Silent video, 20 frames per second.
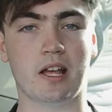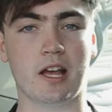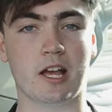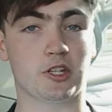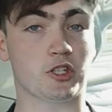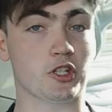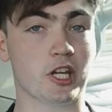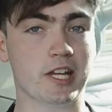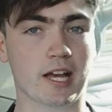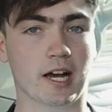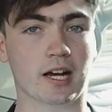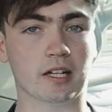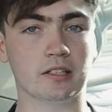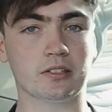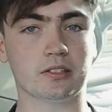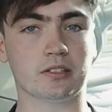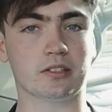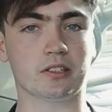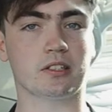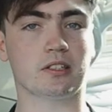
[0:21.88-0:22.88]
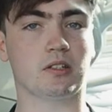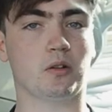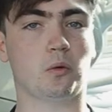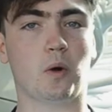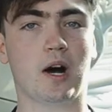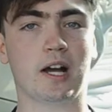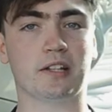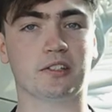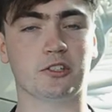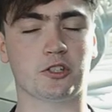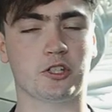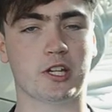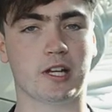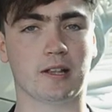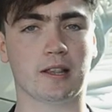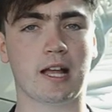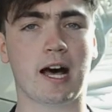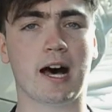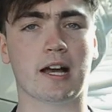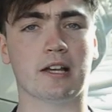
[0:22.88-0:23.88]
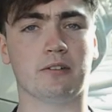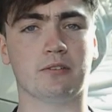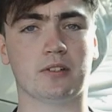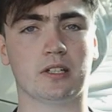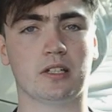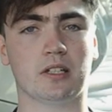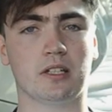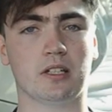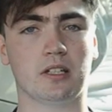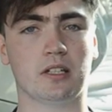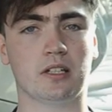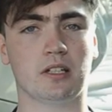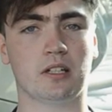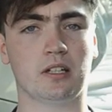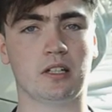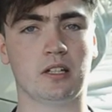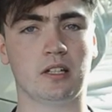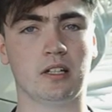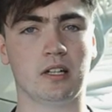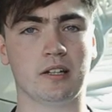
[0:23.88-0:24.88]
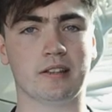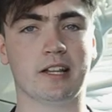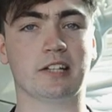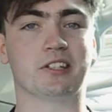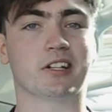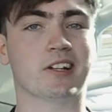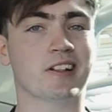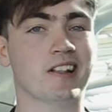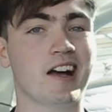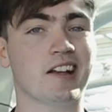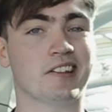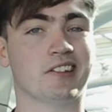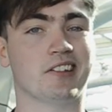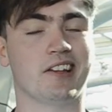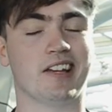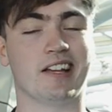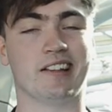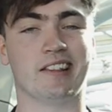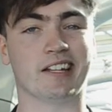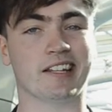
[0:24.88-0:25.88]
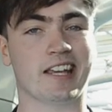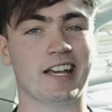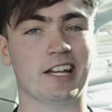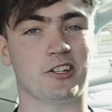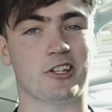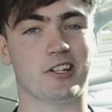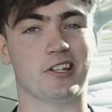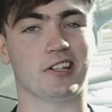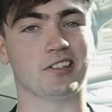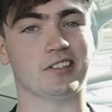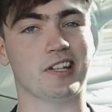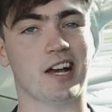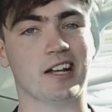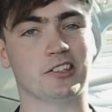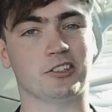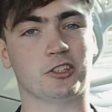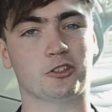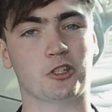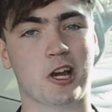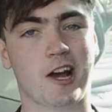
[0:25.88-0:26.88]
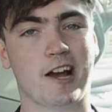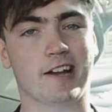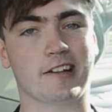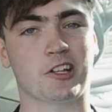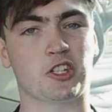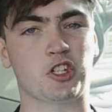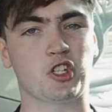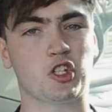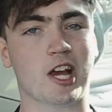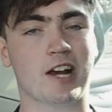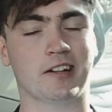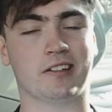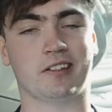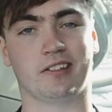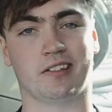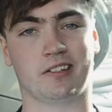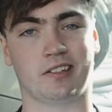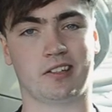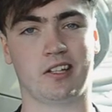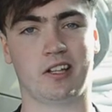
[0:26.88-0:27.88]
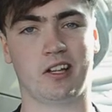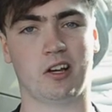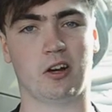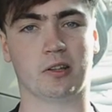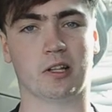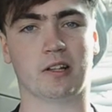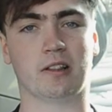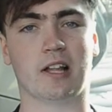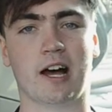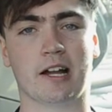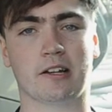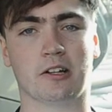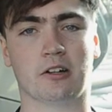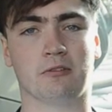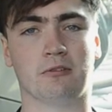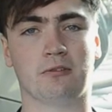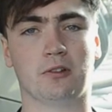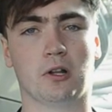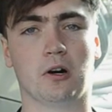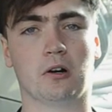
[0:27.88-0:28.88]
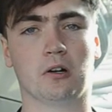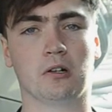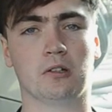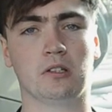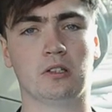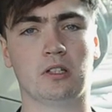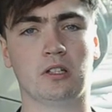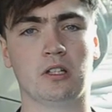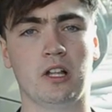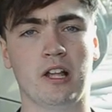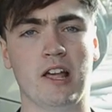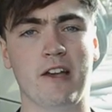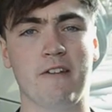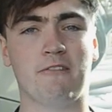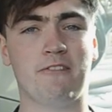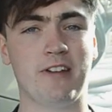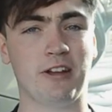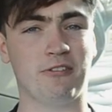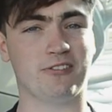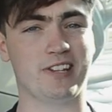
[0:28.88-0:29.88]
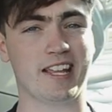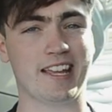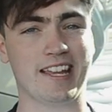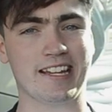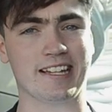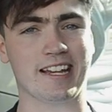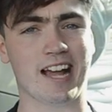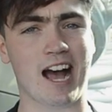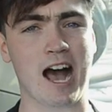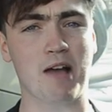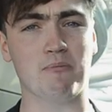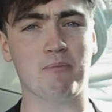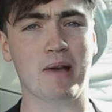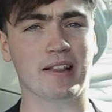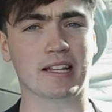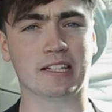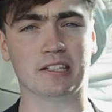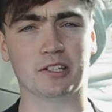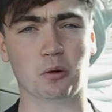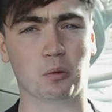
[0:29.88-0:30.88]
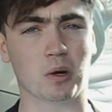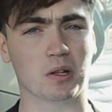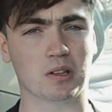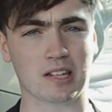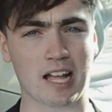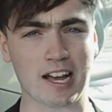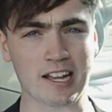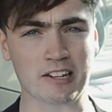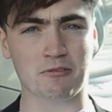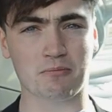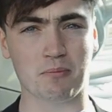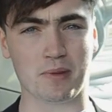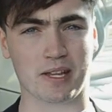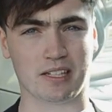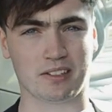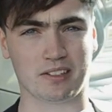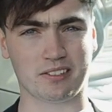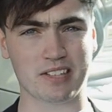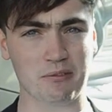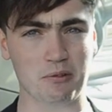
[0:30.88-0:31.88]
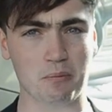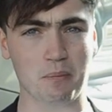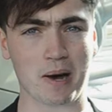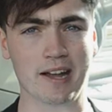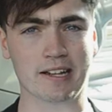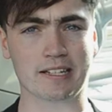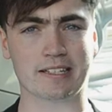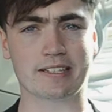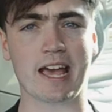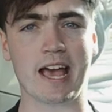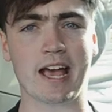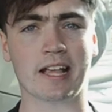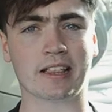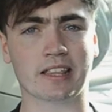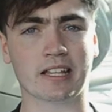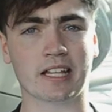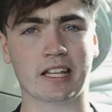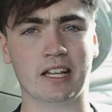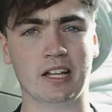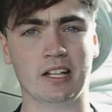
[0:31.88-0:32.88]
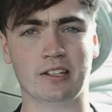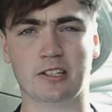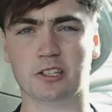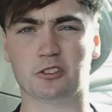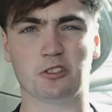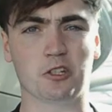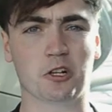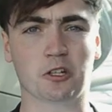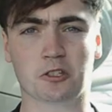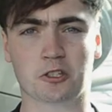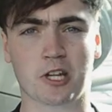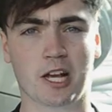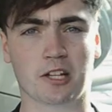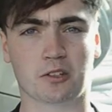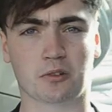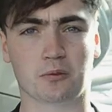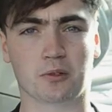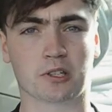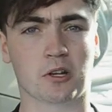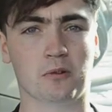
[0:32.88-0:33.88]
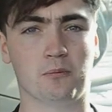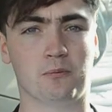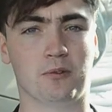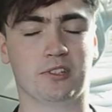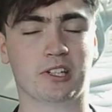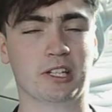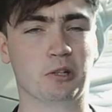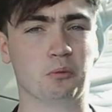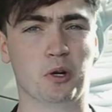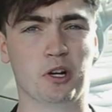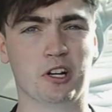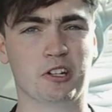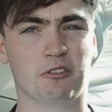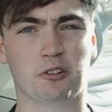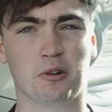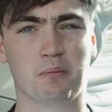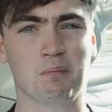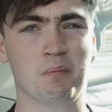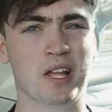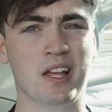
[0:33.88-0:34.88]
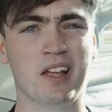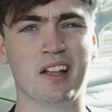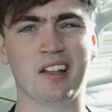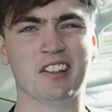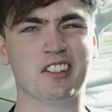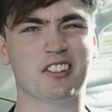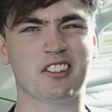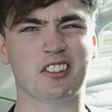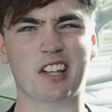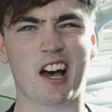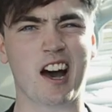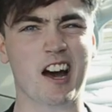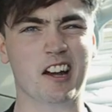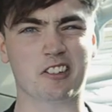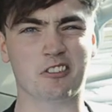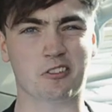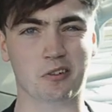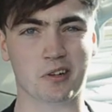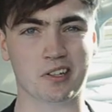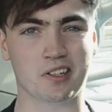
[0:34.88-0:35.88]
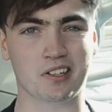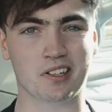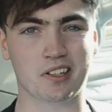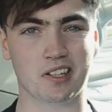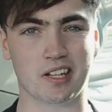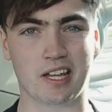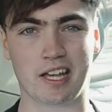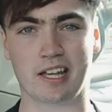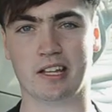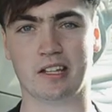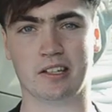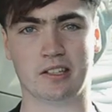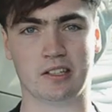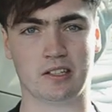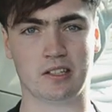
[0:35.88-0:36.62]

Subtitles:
And she asks, why isn't she alive? There's a clatter in the kitchen as Nan's china shatters on the lino floor. At 15, I barely know what life means, never mind death. There's no chance of a comforting word from Sartre here.